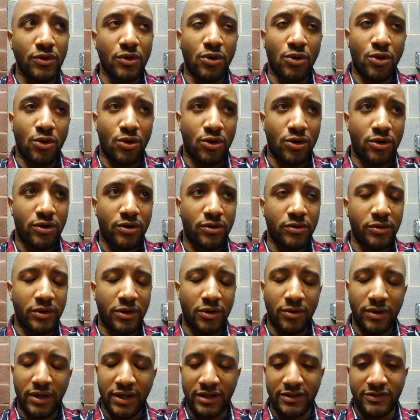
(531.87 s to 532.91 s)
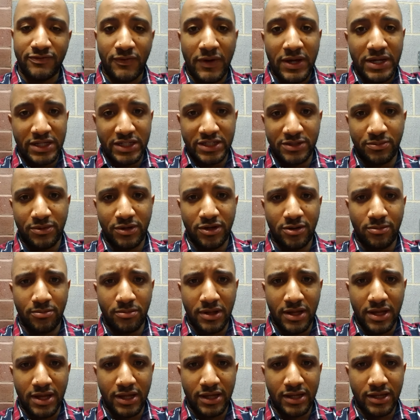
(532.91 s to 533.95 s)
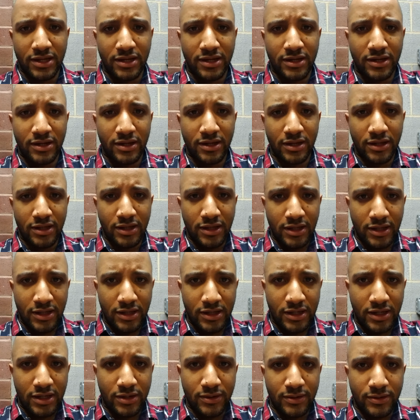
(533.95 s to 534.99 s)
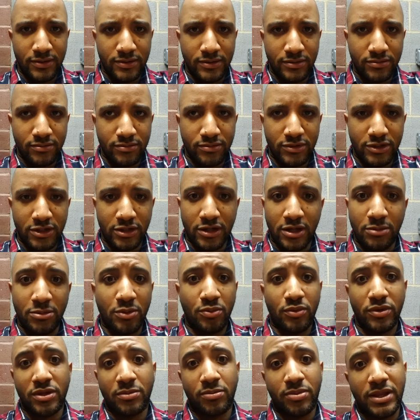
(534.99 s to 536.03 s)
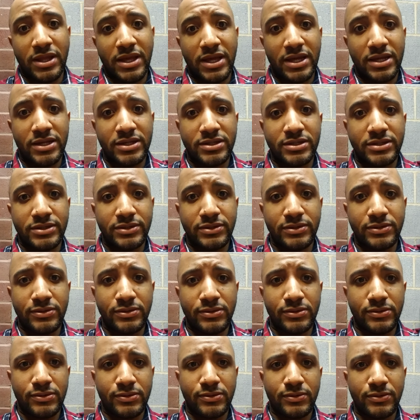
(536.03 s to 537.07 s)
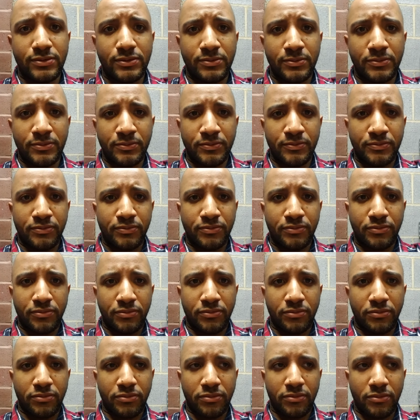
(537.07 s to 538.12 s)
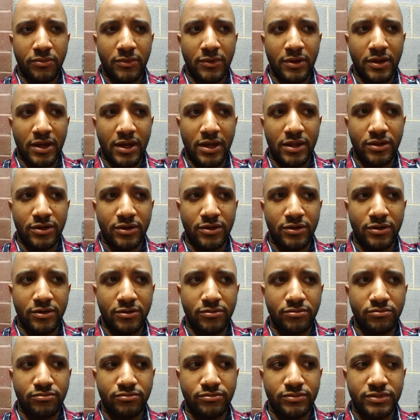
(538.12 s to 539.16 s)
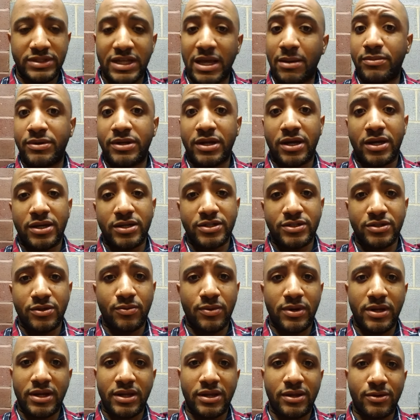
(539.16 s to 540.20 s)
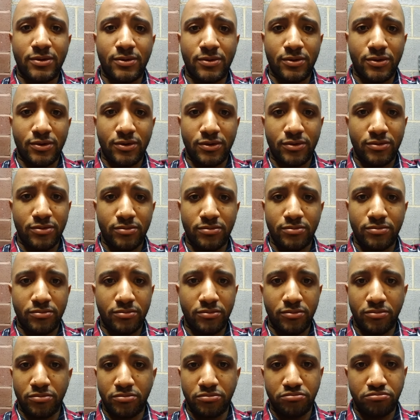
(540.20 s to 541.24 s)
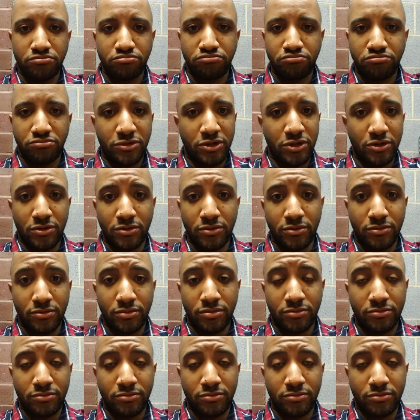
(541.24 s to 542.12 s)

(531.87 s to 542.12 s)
or get his fighting spirit back, and they'll come up with a plan to either sabotage the wedding or you know